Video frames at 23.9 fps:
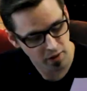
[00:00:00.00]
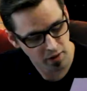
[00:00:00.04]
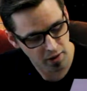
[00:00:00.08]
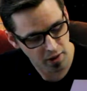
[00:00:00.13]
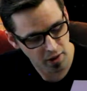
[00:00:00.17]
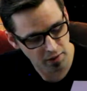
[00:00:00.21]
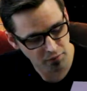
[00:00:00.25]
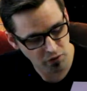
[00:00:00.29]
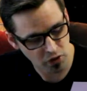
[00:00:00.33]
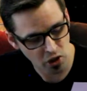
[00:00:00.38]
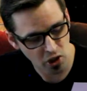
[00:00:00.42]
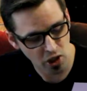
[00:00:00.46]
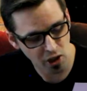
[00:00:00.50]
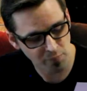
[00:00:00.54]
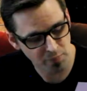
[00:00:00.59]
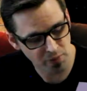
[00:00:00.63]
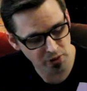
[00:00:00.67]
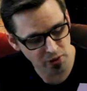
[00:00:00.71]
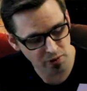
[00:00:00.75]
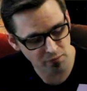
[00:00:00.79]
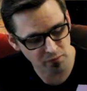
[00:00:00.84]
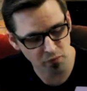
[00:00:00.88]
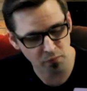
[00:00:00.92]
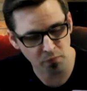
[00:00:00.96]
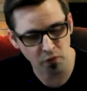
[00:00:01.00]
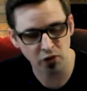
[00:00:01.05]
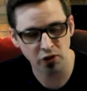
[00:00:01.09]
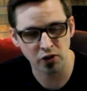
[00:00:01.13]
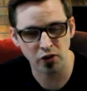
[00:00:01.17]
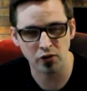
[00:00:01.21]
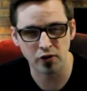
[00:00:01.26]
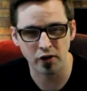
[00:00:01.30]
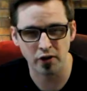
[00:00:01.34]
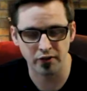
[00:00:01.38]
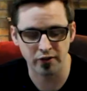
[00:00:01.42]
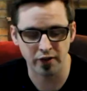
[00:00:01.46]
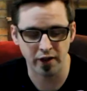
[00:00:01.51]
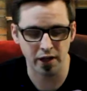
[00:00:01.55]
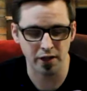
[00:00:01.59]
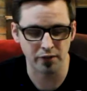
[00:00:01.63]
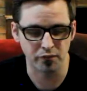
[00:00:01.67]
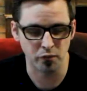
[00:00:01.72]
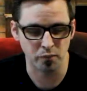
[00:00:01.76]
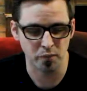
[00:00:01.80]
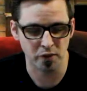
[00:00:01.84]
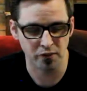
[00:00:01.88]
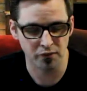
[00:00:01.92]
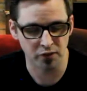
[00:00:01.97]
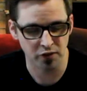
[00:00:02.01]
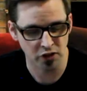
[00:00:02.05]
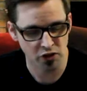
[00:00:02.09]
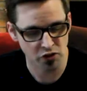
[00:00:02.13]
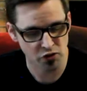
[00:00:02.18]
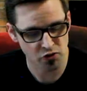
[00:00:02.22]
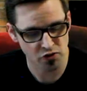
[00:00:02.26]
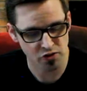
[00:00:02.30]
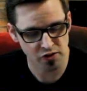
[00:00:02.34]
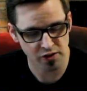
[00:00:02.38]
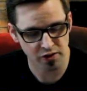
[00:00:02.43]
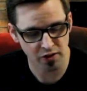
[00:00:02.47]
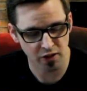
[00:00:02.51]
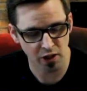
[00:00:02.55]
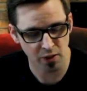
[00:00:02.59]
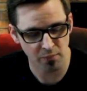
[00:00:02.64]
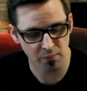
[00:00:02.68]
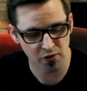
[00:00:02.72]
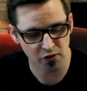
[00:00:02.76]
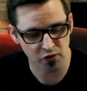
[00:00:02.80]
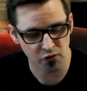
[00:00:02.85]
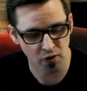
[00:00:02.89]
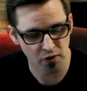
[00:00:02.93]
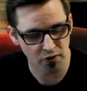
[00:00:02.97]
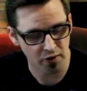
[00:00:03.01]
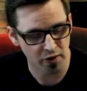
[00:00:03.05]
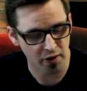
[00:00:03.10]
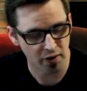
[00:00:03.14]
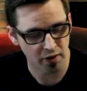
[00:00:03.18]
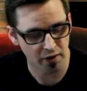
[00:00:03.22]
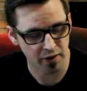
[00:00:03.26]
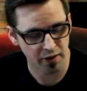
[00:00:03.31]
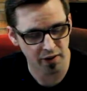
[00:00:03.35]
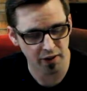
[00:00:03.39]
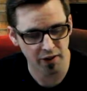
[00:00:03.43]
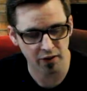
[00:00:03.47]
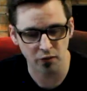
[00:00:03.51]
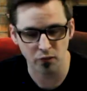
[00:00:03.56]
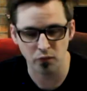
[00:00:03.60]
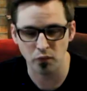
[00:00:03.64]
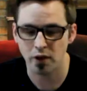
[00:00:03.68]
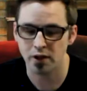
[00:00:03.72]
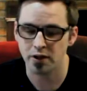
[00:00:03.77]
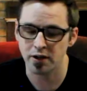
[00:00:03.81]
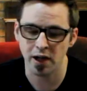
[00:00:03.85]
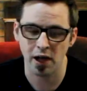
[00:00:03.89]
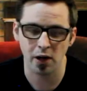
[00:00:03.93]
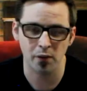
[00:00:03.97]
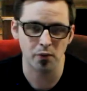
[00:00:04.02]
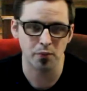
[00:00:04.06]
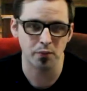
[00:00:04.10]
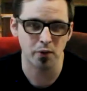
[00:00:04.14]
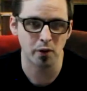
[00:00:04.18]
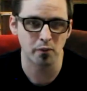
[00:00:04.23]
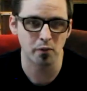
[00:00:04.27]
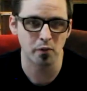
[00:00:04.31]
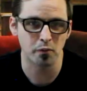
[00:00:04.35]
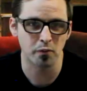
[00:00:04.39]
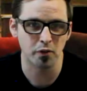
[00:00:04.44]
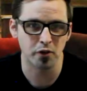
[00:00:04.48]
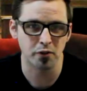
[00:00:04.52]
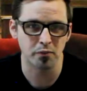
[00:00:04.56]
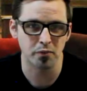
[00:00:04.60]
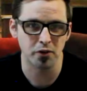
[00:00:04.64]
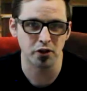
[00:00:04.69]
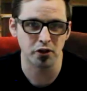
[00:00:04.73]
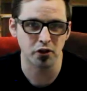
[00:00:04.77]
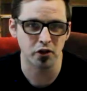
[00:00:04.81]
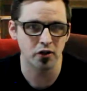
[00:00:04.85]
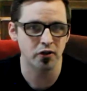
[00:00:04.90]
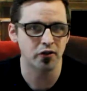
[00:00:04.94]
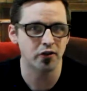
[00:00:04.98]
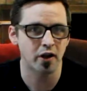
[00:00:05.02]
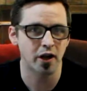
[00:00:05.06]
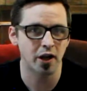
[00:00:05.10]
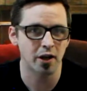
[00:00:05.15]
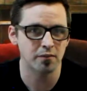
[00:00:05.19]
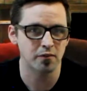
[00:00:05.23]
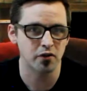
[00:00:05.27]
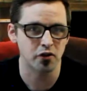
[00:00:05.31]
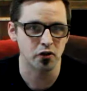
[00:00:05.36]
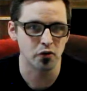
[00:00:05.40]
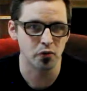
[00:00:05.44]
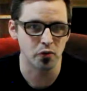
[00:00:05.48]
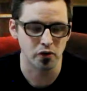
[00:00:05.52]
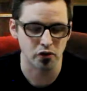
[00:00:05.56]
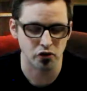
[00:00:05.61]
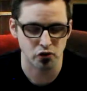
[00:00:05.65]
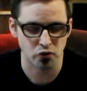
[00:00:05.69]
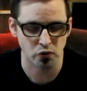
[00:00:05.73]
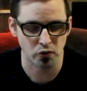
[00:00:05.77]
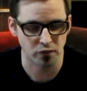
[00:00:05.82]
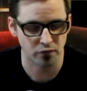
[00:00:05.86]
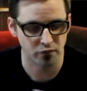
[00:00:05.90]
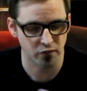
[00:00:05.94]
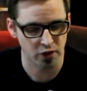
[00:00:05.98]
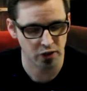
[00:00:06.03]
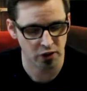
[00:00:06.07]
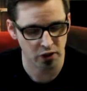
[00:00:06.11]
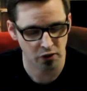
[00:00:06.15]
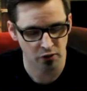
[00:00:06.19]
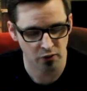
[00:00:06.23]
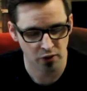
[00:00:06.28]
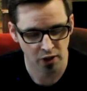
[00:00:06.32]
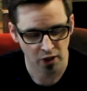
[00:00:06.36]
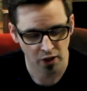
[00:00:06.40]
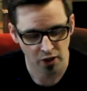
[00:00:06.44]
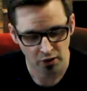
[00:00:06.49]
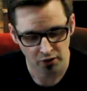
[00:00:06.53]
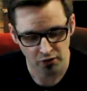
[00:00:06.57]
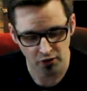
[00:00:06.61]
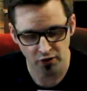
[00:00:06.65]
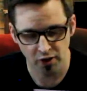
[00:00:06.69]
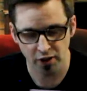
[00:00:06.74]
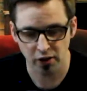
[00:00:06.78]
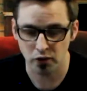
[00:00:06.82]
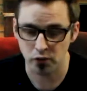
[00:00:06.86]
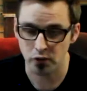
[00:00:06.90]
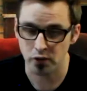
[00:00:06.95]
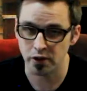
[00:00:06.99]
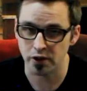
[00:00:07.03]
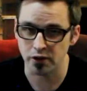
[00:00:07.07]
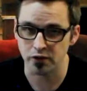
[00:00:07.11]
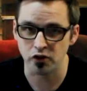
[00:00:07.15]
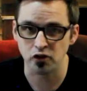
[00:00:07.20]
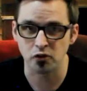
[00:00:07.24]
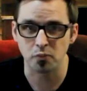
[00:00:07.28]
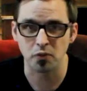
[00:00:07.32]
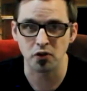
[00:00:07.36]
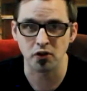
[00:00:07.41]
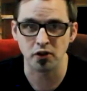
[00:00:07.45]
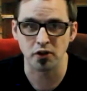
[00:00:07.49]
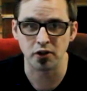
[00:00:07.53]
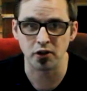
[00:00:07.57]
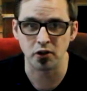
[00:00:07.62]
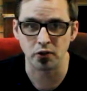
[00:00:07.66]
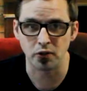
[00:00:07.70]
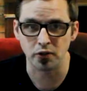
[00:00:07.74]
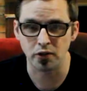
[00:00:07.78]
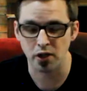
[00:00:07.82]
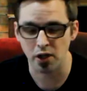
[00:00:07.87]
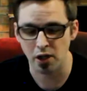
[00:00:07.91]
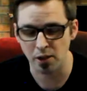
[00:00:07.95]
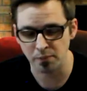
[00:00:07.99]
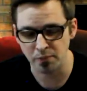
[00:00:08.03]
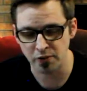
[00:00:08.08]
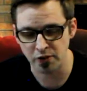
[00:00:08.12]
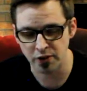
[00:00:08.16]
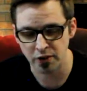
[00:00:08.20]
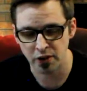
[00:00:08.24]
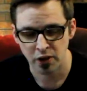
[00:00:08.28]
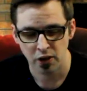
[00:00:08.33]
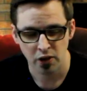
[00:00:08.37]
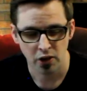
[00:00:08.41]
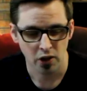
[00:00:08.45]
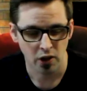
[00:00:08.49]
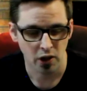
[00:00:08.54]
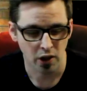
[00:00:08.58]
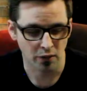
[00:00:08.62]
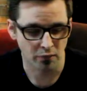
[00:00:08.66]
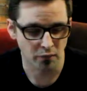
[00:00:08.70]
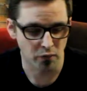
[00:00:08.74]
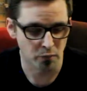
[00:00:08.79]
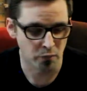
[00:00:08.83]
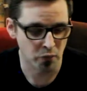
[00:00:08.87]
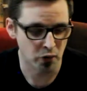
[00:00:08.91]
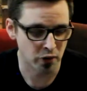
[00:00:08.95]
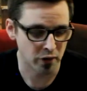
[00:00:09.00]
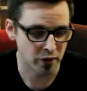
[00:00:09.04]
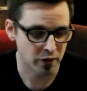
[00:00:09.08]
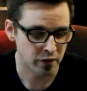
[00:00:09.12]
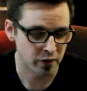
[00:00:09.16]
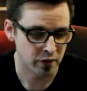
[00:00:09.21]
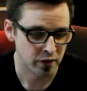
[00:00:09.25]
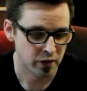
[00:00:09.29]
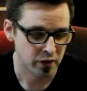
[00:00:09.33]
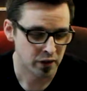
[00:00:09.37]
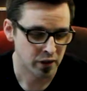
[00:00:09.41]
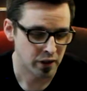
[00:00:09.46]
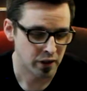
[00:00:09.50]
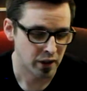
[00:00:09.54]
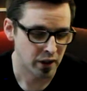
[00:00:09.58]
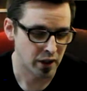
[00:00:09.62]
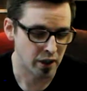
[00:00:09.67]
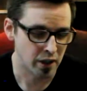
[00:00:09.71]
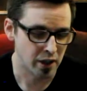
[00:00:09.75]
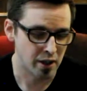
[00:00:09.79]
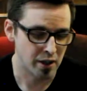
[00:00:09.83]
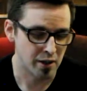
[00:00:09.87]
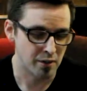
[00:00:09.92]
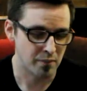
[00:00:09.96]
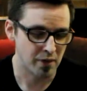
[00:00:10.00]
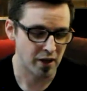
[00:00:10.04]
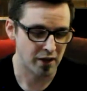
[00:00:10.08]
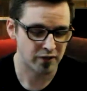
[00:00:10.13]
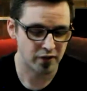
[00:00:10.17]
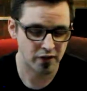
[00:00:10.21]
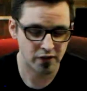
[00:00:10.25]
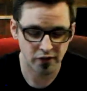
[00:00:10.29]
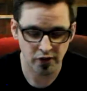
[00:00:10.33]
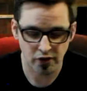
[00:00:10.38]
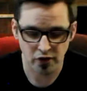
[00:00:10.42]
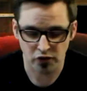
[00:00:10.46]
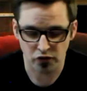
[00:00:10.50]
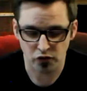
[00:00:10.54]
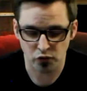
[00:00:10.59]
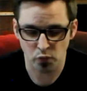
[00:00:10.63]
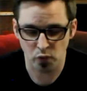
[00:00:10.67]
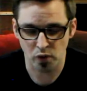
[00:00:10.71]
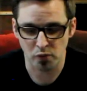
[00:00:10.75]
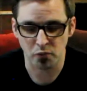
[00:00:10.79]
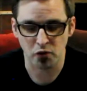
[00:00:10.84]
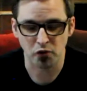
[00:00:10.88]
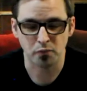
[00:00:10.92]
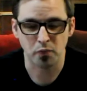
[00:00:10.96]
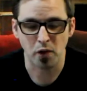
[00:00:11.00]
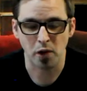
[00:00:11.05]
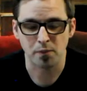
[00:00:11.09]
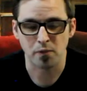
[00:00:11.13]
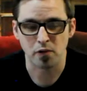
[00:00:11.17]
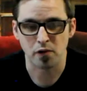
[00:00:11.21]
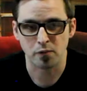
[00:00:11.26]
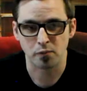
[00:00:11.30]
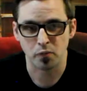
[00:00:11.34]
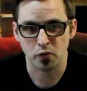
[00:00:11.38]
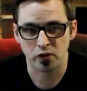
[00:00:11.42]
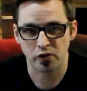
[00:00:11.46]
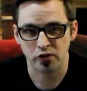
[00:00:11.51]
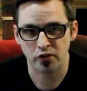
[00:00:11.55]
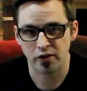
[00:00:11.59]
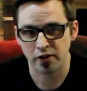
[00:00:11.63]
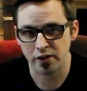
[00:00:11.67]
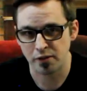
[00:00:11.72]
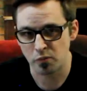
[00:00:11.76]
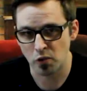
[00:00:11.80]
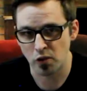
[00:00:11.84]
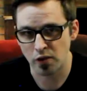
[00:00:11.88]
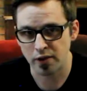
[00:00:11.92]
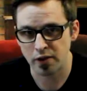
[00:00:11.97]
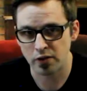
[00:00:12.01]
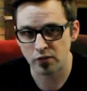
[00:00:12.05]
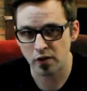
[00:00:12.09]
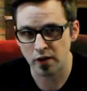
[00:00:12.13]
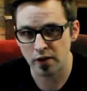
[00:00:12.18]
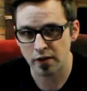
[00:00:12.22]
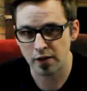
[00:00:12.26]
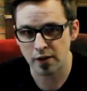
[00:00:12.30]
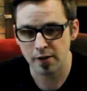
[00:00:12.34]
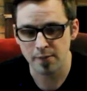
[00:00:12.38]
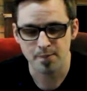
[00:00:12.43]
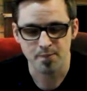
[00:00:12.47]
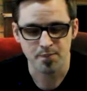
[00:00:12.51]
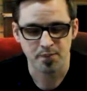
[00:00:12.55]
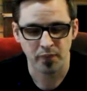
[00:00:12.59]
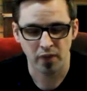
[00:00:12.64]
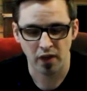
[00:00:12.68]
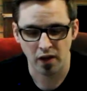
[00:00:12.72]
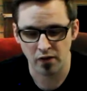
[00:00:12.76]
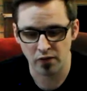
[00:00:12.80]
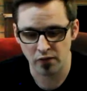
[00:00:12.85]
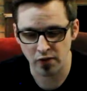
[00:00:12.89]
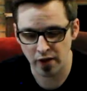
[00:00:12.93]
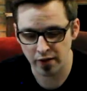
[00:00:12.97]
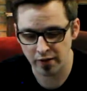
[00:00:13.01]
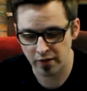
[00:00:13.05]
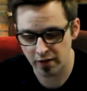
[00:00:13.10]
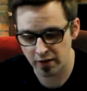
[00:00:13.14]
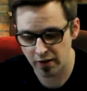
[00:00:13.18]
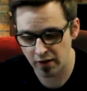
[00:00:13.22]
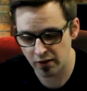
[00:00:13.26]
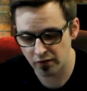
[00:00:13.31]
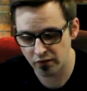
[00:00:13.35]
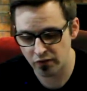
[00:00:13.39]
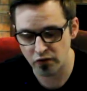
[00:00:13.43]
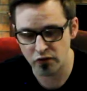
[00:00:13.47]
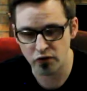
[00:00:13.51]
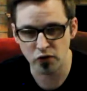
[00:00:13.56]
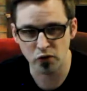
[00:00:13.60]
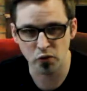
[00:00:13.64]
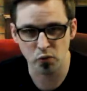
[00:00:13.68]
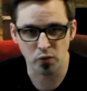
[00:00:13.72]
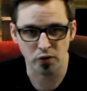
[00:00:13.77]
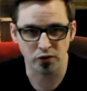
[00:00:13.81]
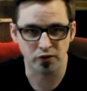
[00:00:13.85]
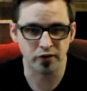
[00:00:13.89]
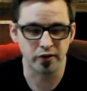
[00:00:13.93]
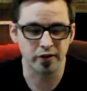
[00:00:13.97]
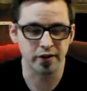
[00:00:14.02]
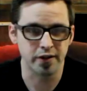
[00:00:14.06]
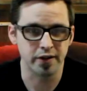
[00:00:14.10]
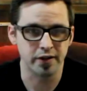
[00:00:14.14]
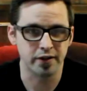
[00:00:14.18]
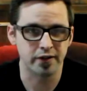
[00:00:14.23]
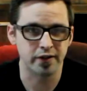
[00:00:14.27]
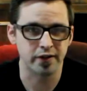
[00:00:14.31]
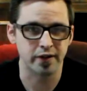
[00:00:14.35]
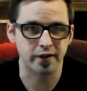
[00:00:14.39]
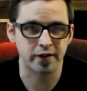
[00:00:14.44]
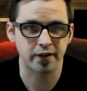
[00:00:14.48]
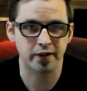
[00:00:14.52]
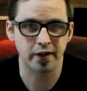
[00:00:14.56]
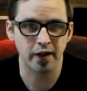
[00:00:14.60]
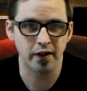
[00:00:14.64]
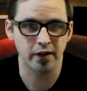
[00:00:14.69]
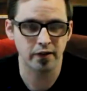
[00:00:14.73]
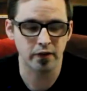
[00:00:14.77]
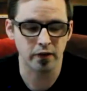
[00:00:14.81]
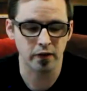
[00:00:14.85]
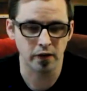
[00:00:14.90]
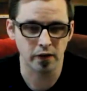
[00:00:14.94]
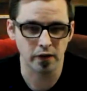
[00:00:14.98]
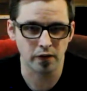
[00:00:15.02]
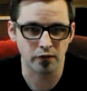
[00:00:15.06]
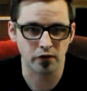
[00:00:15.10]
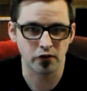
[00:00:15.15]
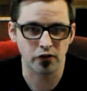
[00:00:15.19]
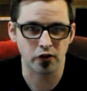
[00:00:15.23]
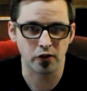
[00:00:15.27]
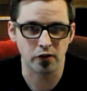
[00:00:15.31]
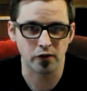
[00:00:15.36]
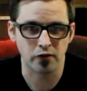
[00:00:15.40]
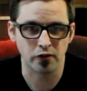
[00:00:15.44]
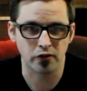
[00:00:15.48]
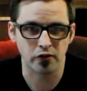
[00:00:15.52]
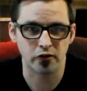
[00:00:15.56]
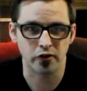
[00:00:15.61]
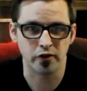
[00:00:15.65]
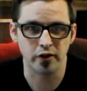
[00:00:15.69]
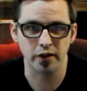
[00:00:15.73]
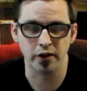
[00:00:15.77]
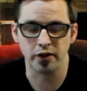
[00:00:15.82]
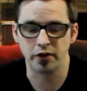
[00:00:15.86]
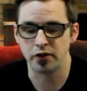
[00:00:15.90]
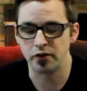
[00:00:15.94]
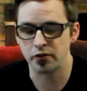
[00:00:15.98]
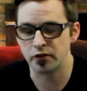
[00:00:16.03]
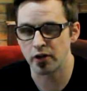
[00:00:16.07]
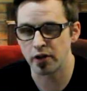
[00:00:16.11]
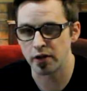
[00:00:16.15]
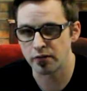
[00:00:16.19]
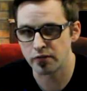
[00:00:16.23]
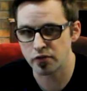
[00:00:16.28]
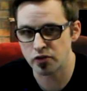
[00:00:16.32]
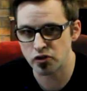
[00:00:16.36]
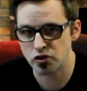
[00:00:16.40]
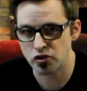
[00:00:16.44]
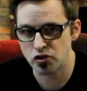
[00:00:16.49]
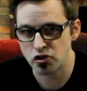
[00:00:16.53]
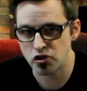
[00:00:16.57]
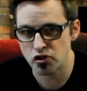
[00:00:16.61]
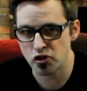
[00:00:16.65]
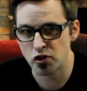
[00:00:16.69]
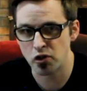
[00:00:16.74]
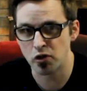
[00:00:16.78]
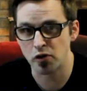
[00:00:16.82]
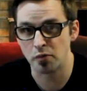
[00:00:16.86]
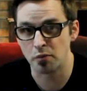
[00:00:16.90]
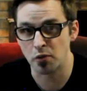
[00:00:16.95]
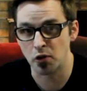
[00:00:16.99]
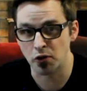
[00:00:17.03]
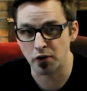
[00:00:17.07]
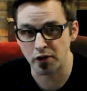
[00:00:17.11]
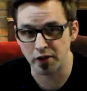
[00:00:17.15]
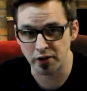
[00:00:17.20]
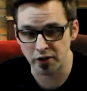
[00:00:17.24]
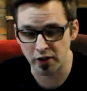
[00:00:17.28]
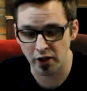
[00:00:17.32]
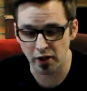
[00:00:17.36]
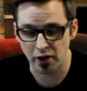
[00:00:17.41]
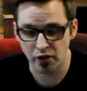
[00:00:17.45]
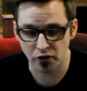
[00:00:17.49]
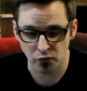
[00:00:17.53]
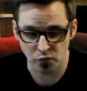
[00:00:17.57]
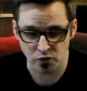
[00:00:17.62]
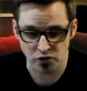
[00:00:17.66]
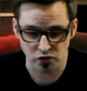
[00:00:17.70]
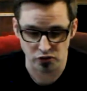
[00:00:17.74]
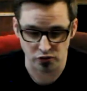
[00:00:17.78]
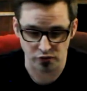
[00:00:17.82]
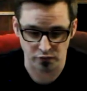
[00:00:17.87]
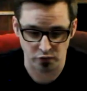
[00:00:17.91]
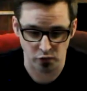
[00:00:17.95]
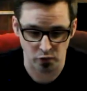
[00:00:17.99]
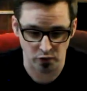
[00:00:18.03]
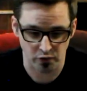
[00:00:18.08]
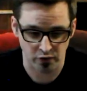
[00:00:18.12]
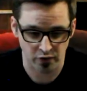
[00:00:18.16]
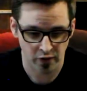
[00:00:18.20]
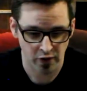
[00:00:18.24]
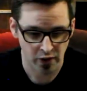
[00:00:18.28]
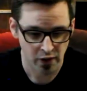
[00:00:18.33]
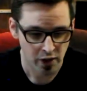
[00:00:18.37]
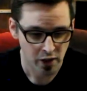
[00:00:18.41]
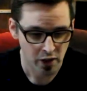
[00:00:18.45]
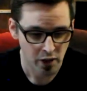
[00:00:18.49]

I have a copy of the book here that's kind of a bit of an interesting copy, so I thought right now would probably be a good time to do a short video to take a look at this particular copy of the book. As I said, this is one of the most popular books on the market right now. A lot of that has to do with the success of Star's new television show, American Gods, which is of course